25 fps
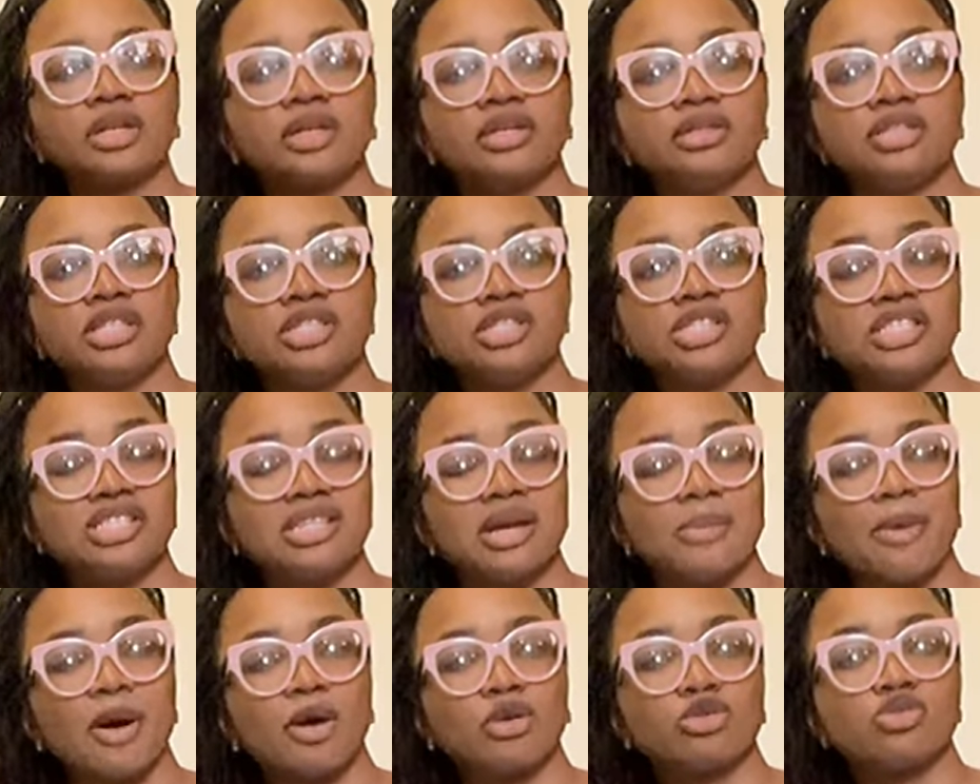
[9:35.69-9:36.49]
This is
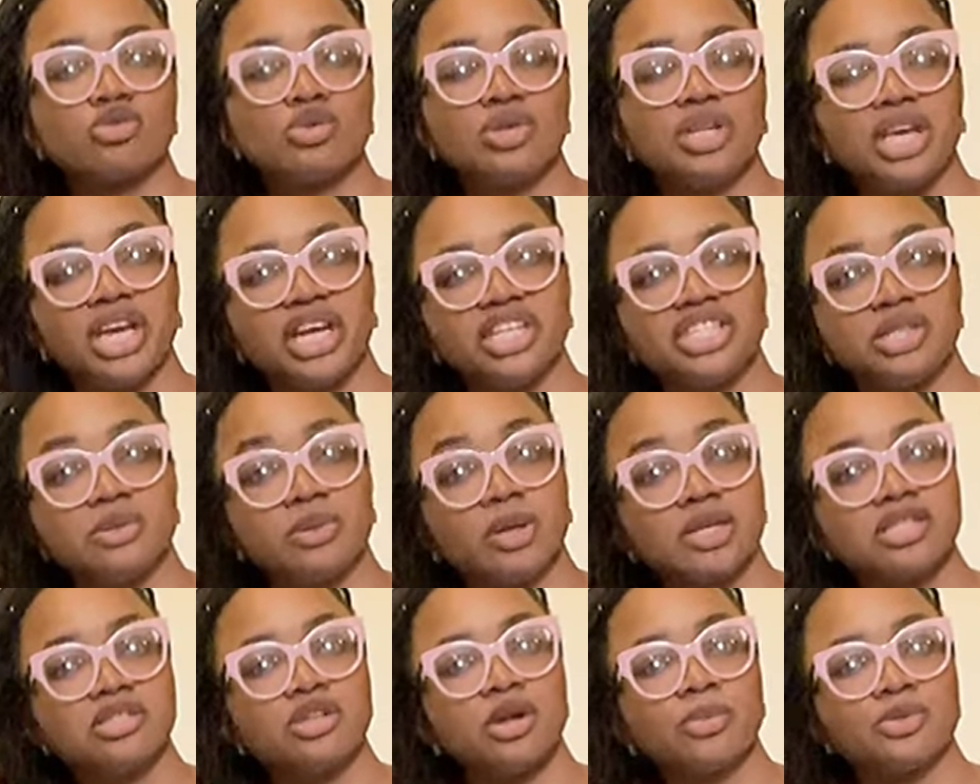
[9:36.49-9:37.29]
about 2 kg. It
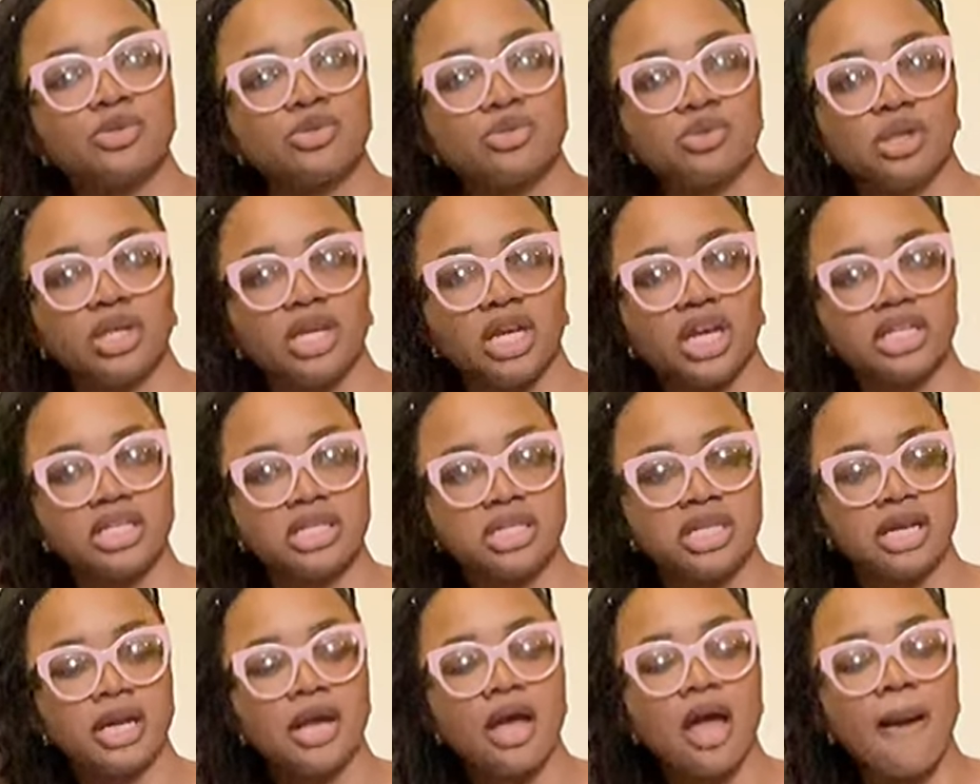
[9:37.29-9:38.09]
wasn't up to 2
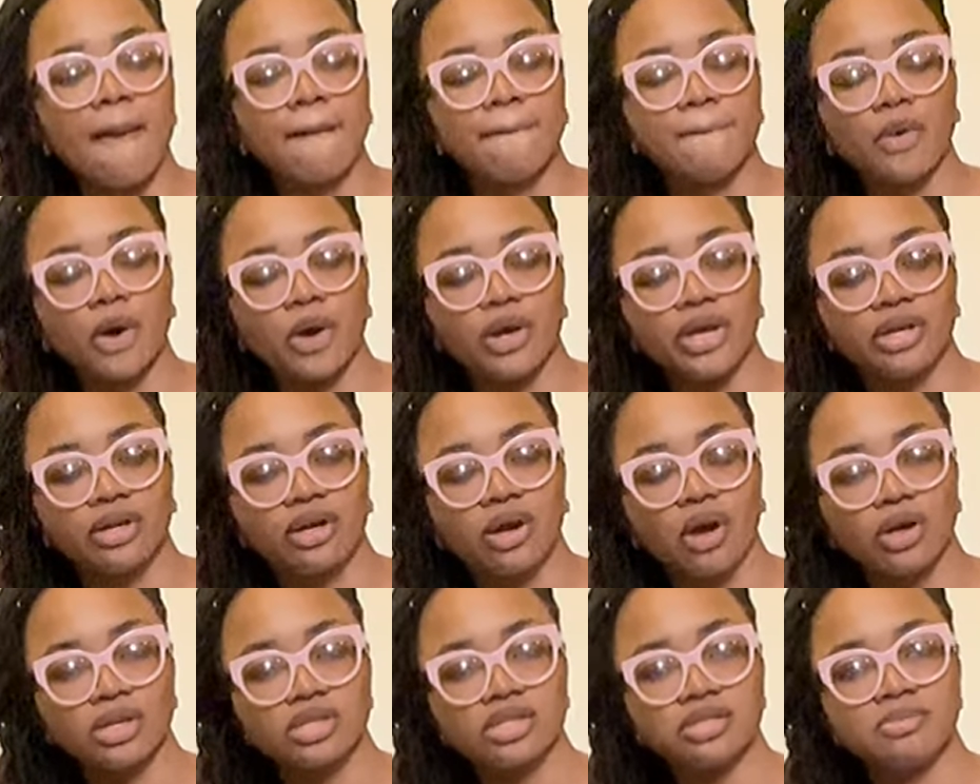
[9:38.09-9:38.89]
kg, but it
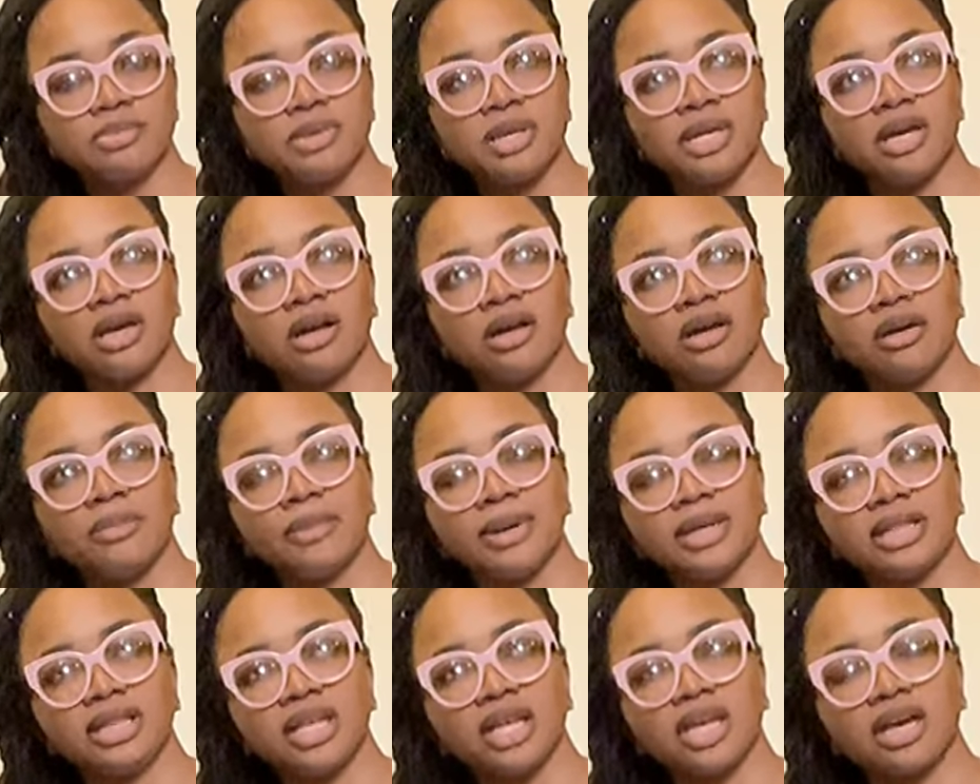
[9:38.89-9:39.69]
cost me
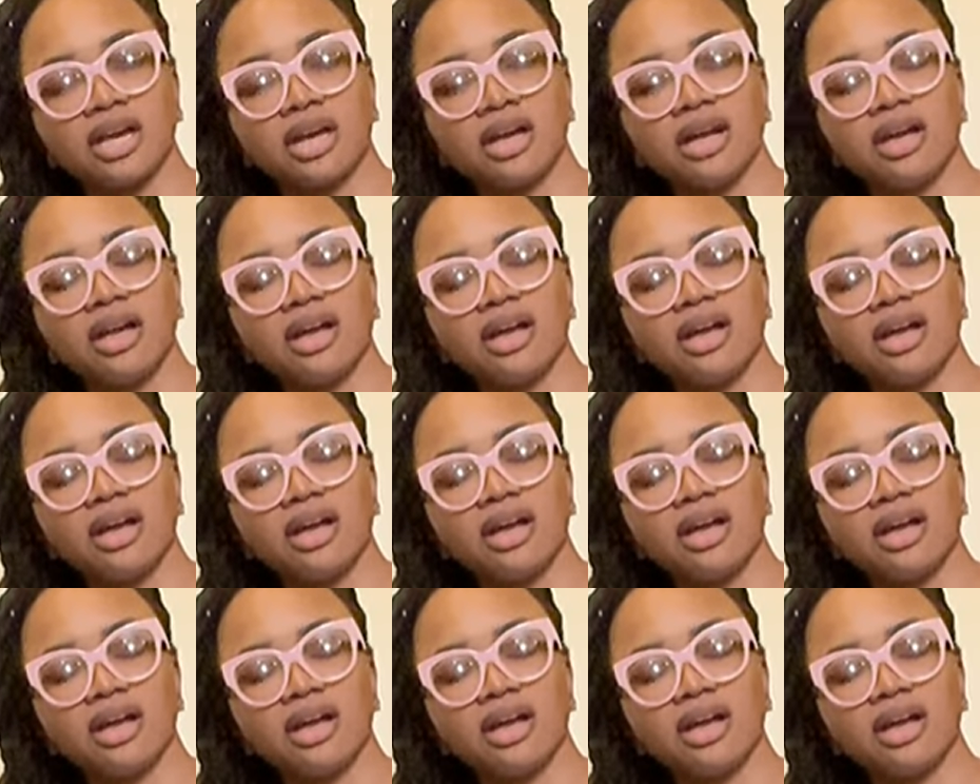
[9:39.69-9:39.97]
I think